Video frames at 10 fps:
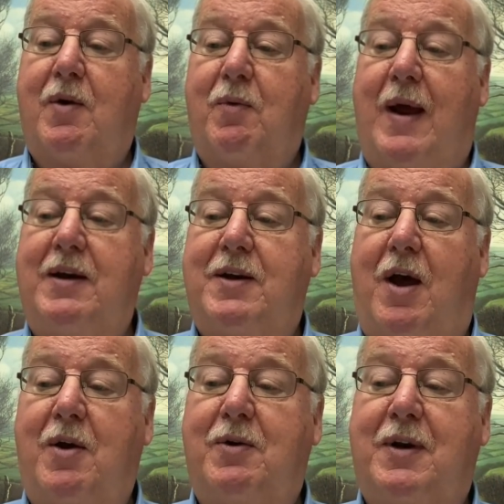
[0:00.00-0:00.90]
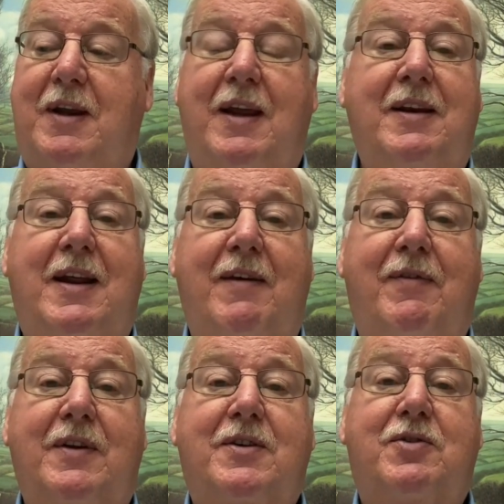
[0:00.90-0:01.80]
right down to King
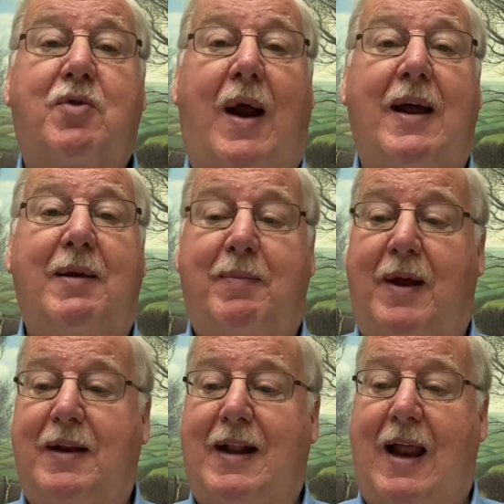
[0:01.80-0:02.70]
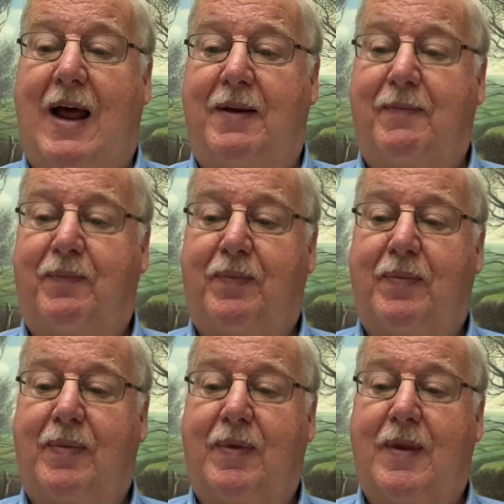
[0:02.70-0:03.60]
David's tribe and clan.
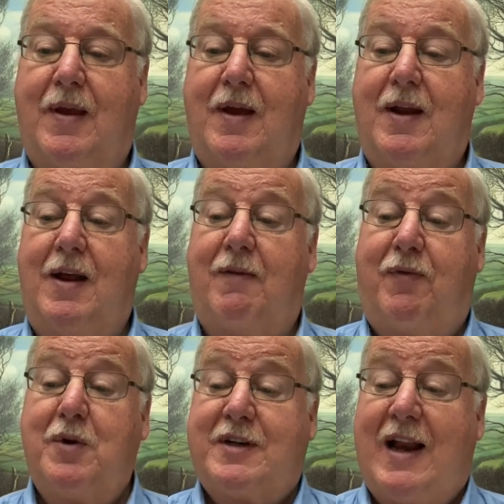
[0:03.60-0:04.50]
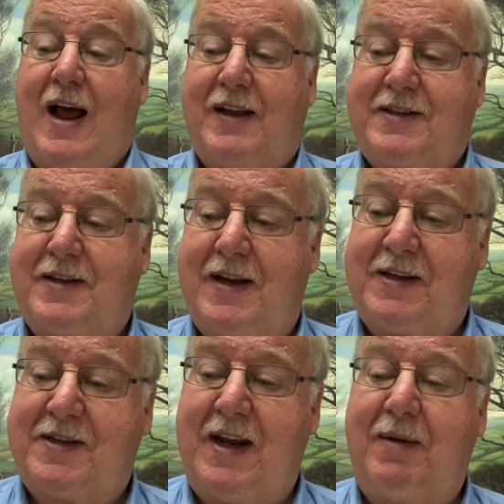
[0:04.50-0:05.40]
Now, at first glance, it
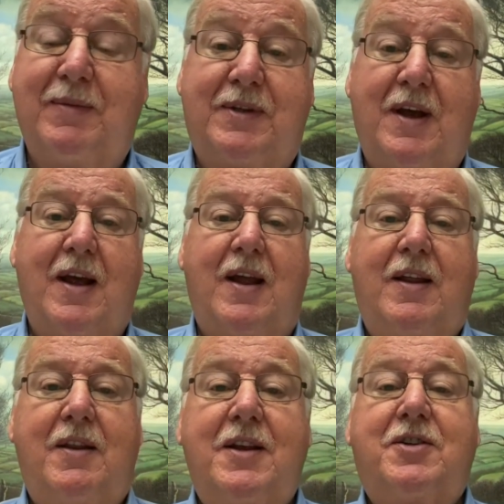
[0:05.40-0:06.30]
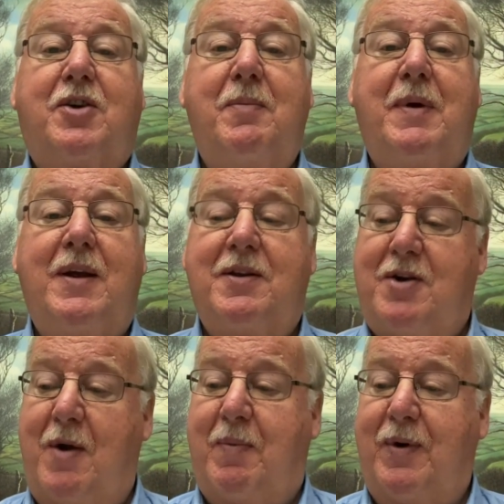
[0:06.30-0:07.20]
seems that this could be
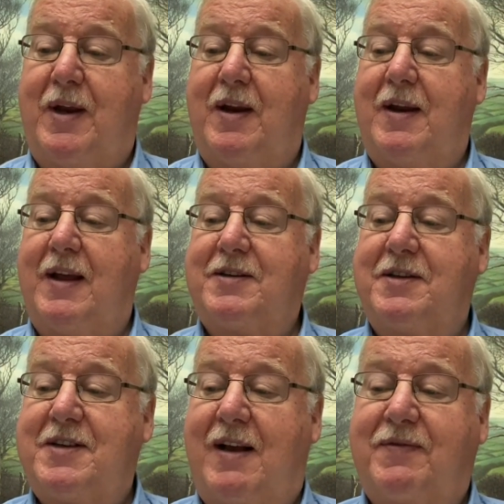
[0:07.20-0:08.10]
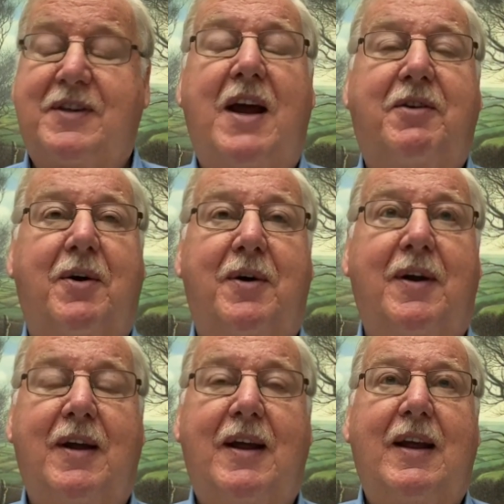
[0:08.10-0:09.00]
interpreted as a self centered,
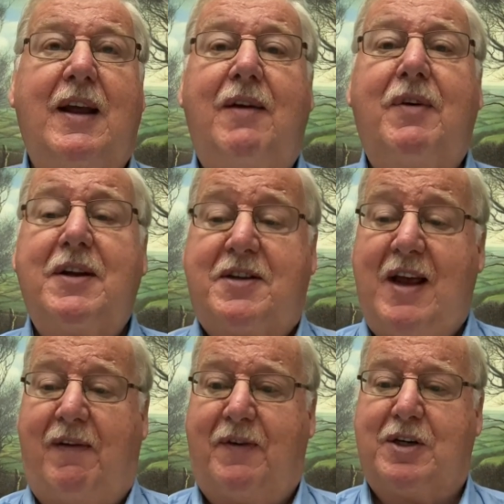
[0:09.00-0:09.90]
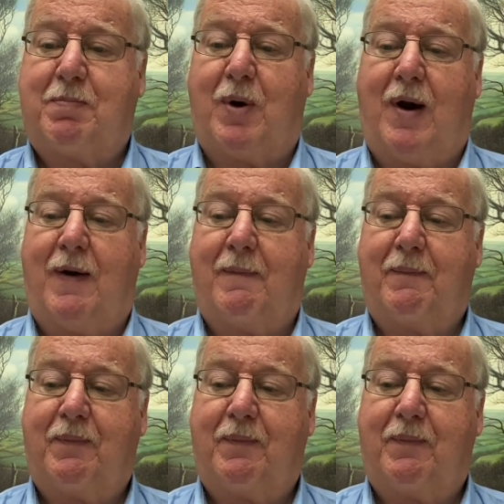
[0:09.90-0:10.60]
even a selfish prayer.